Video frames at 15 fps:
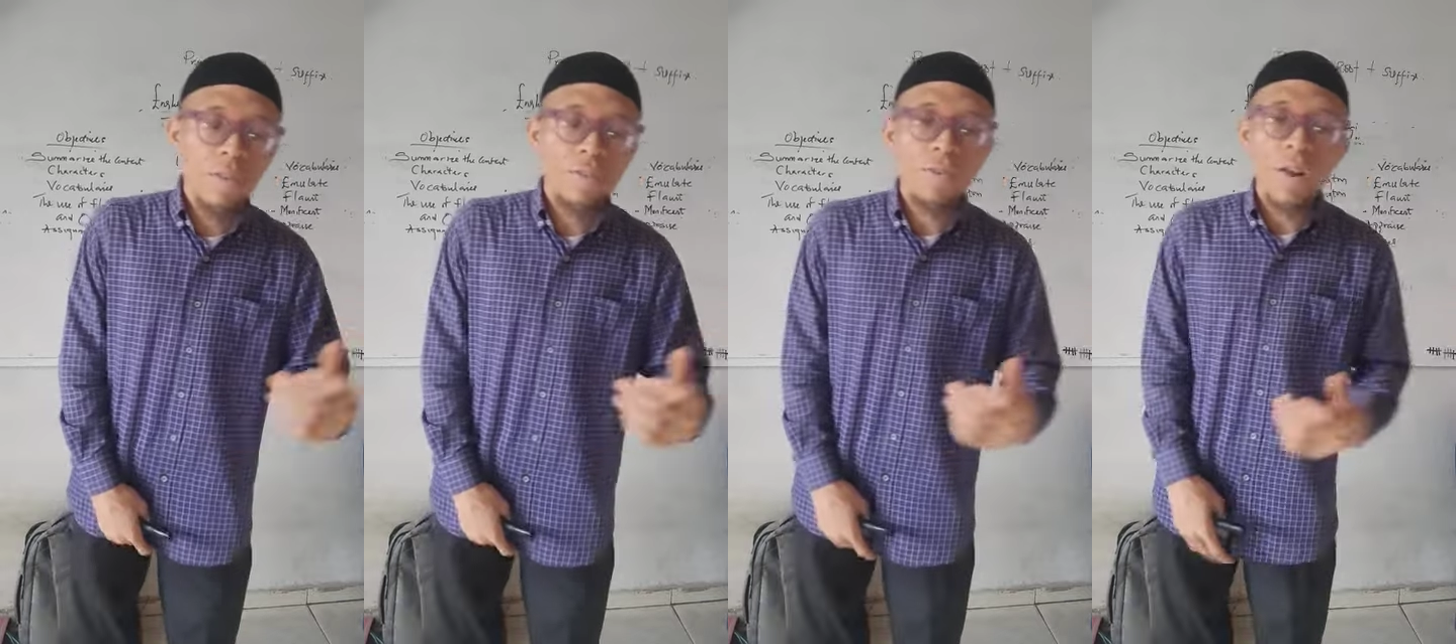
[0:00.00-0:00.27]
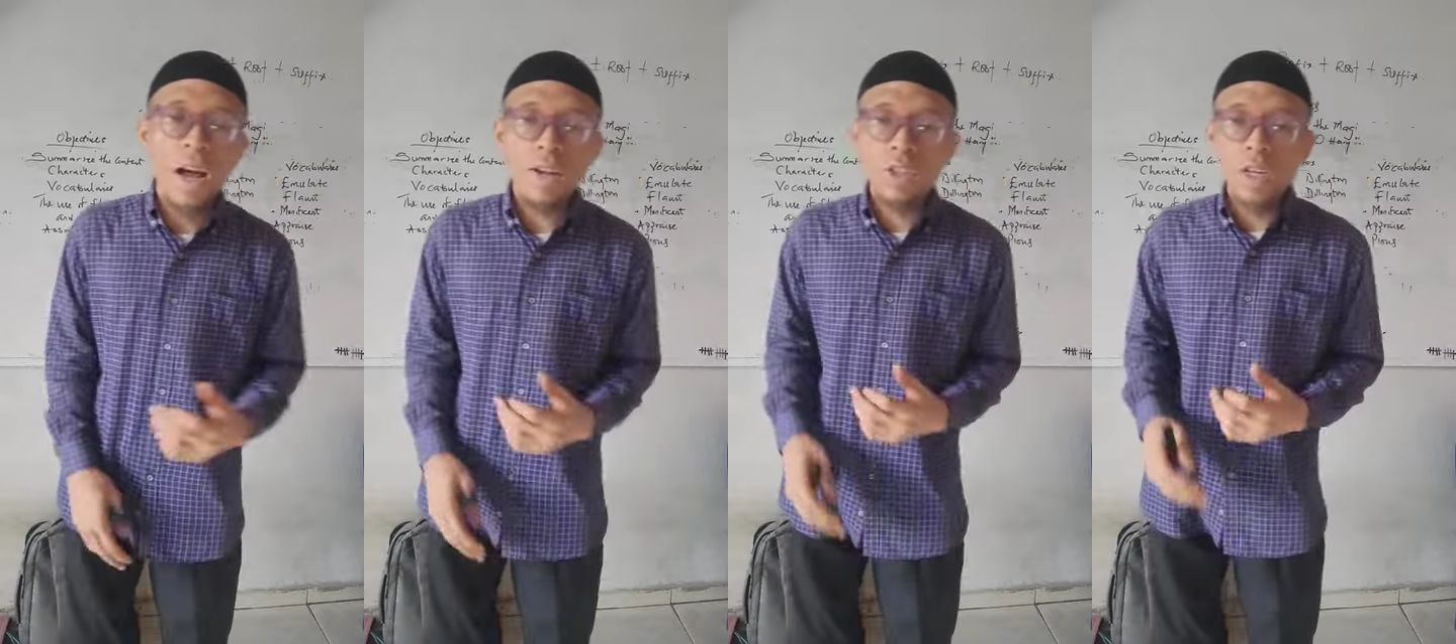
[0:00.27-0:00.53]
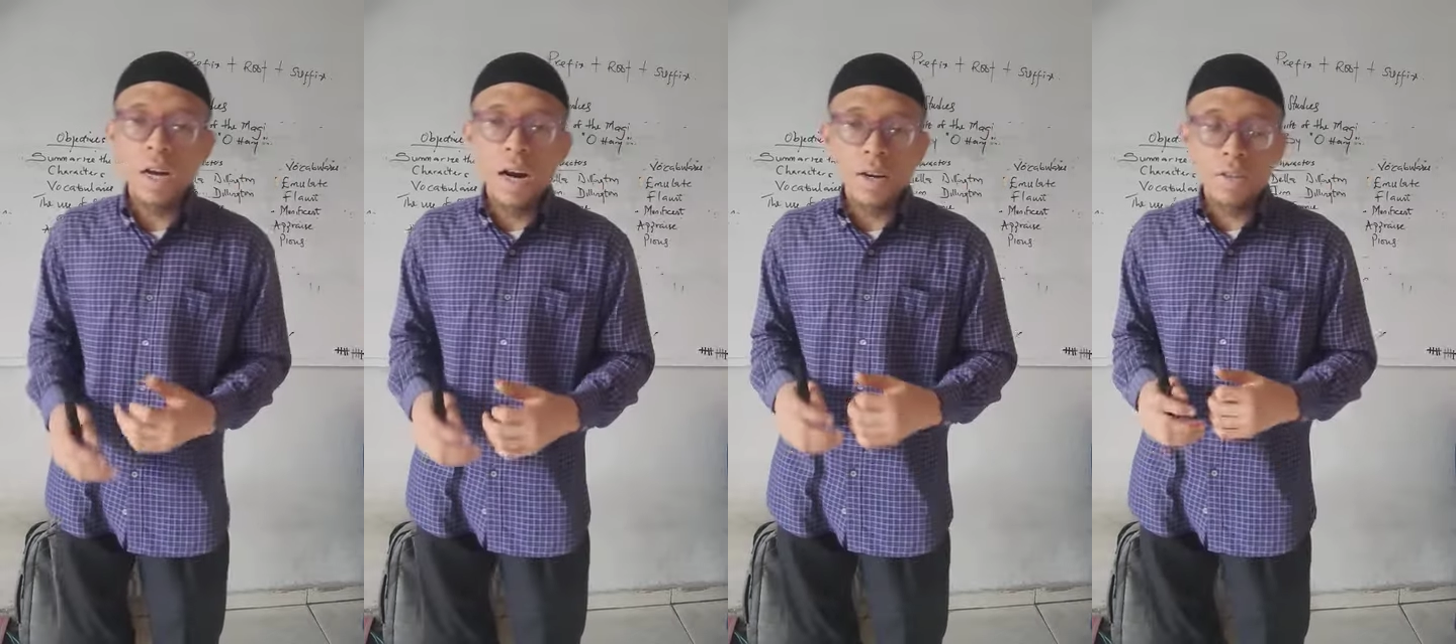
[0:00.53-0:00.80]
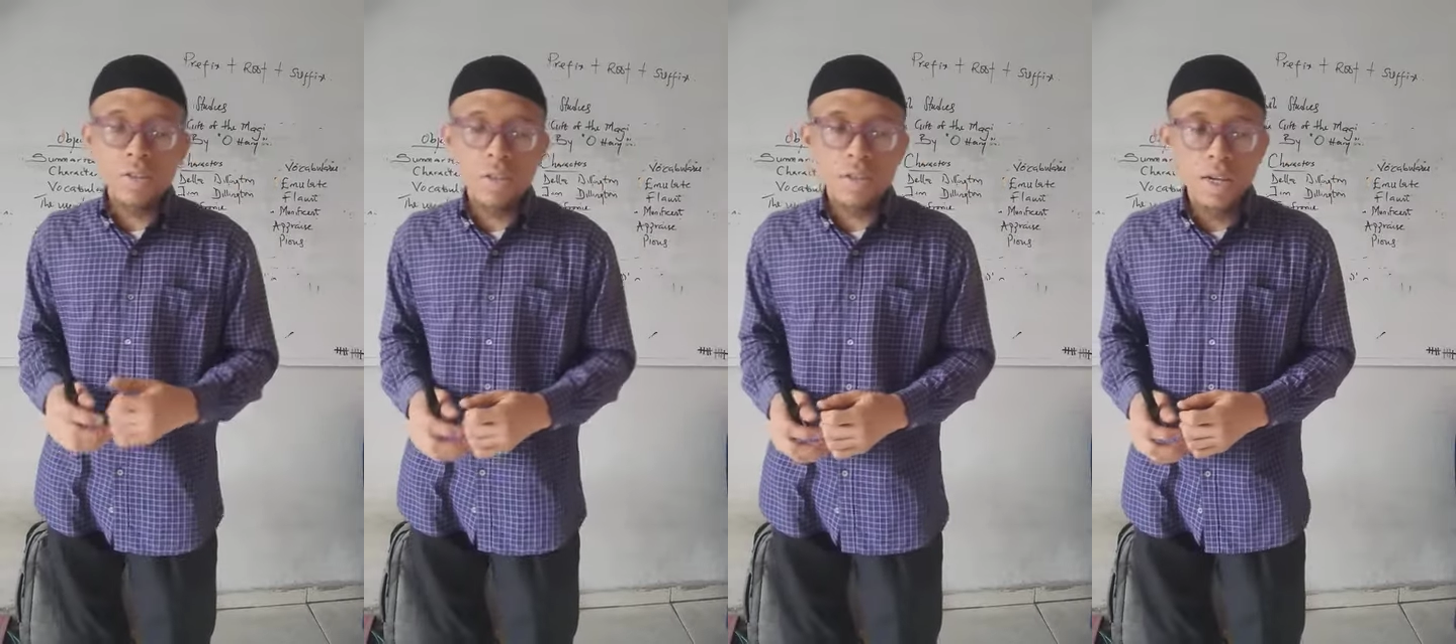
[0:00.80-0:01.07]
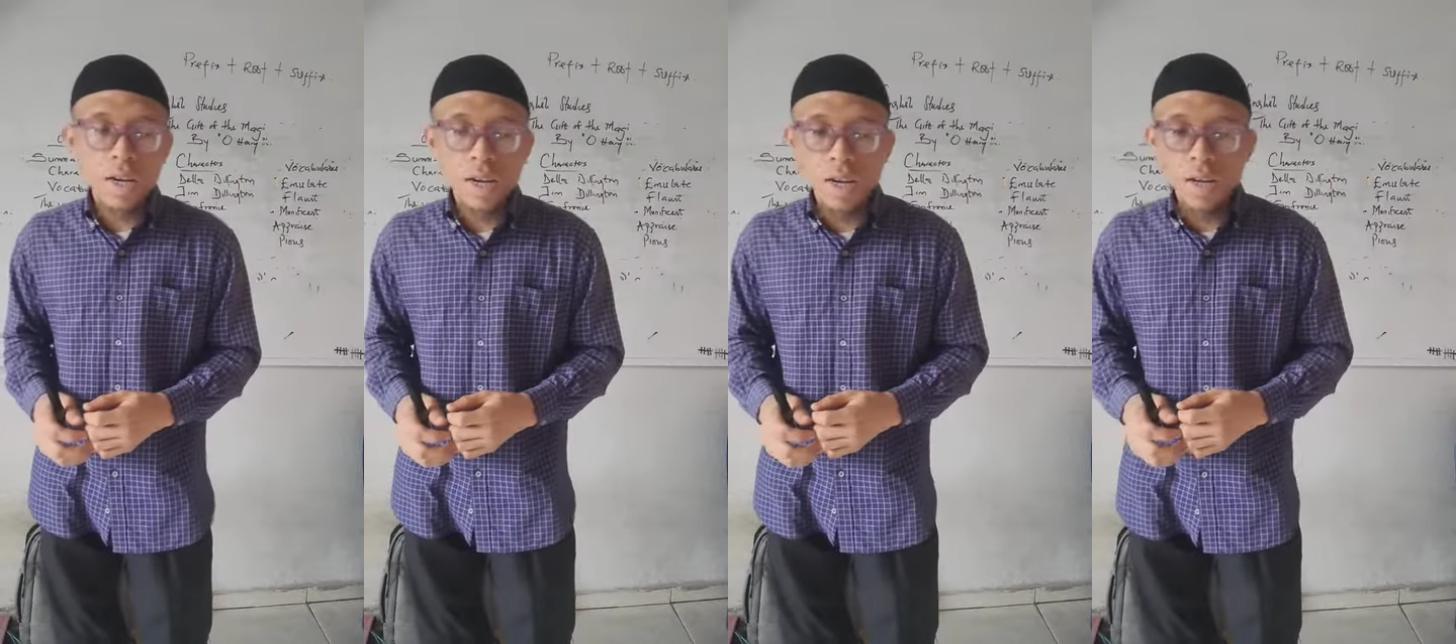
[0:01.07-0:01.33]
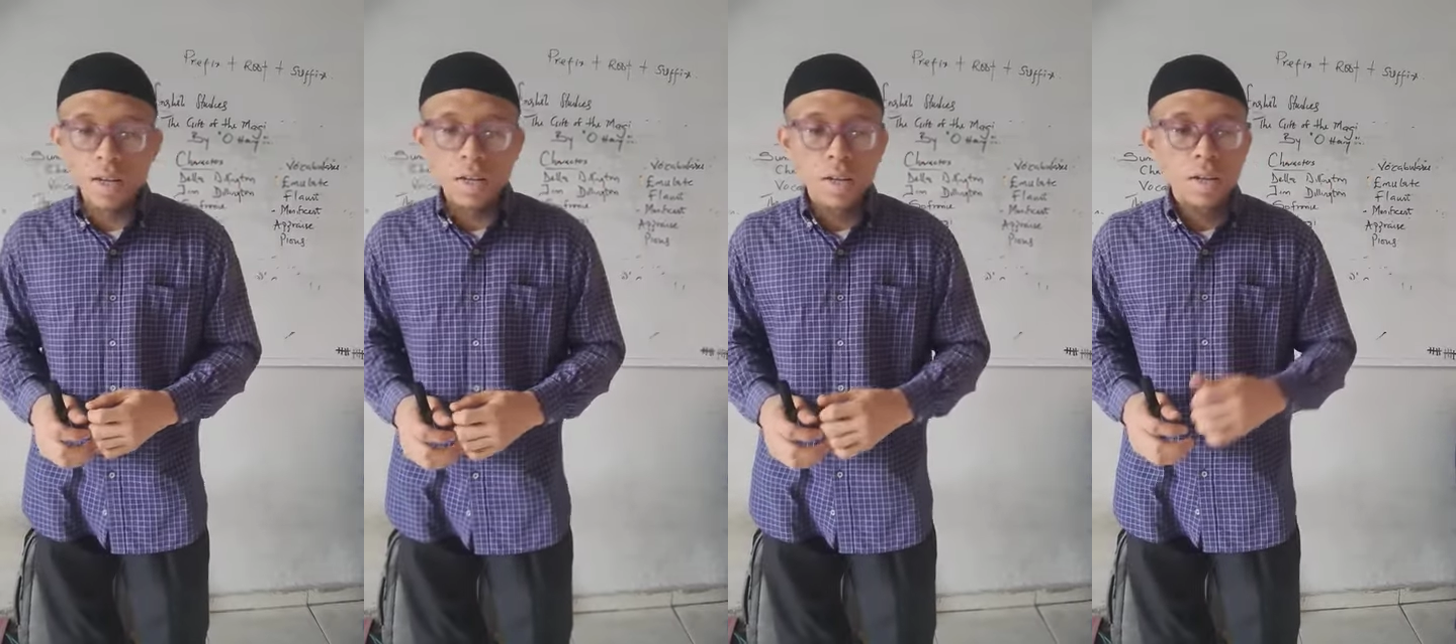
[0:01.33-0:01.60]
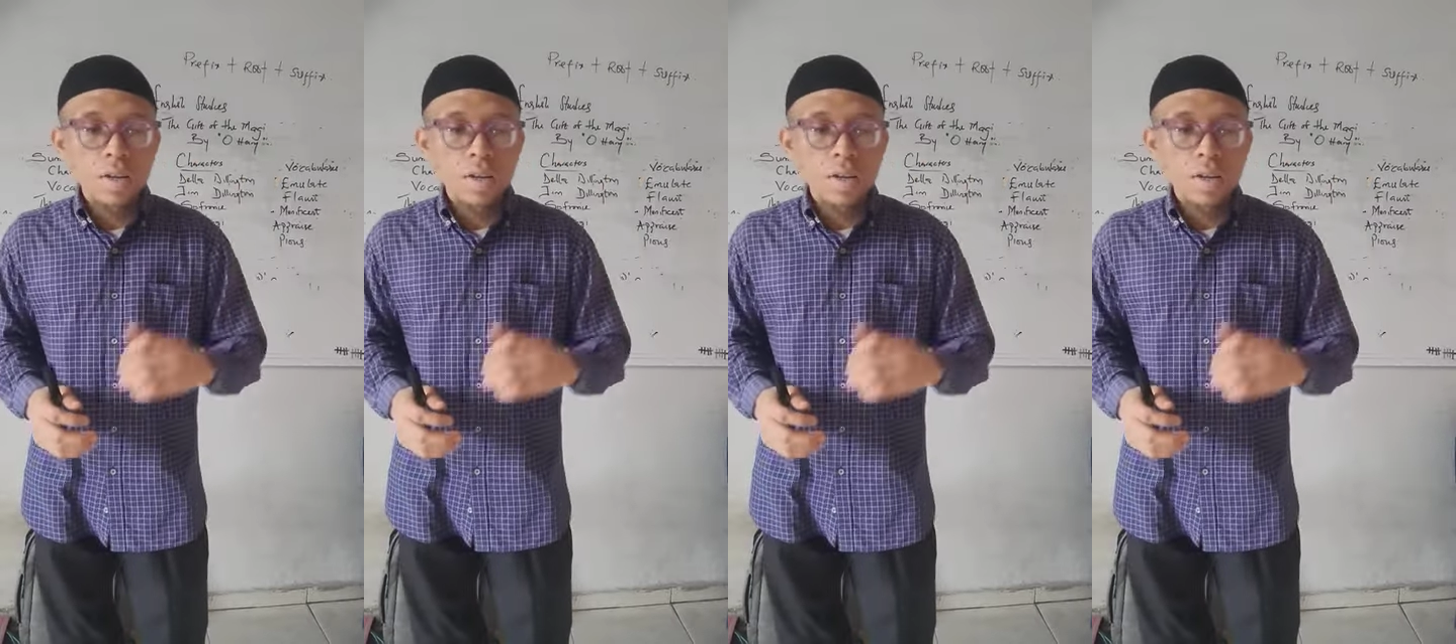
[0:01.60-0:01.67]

these flashcards there.